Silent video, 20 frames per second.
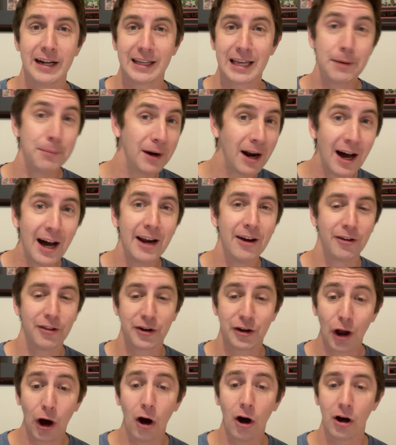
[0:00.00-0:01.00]
Keep an eye on the
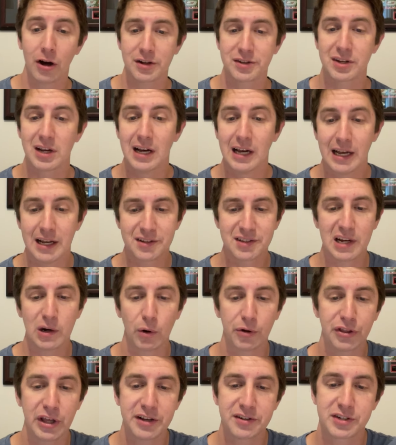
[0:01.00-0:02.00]
dogs and see where
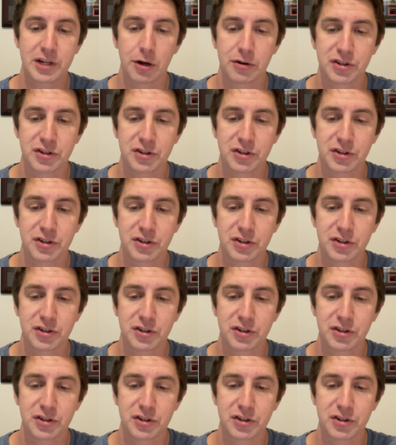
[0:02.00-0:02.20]
things go.